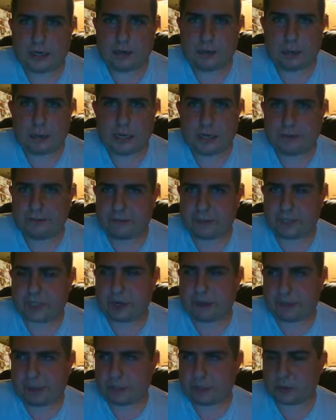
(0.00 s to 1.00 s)
to whatever
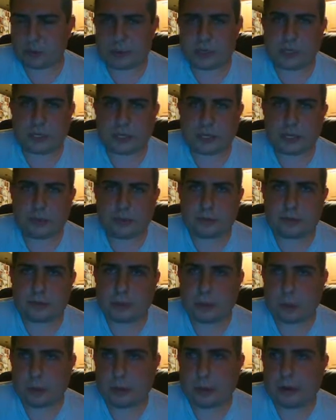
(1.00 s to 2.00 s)
streaming source you use.
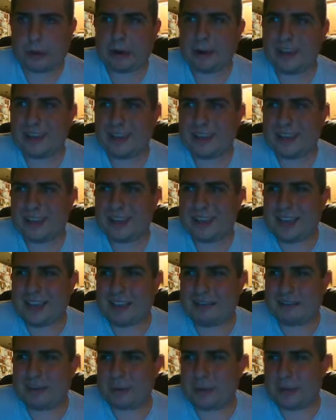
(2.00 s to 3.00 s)
Or
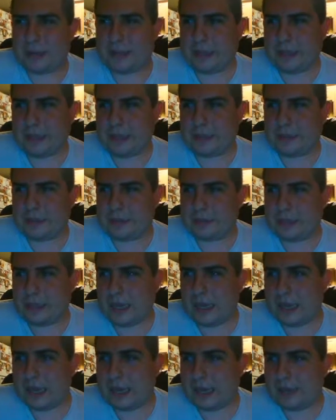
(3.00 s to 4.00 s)
if you're one of those
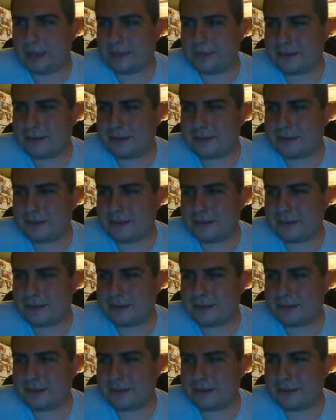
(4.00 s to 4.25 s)
uh,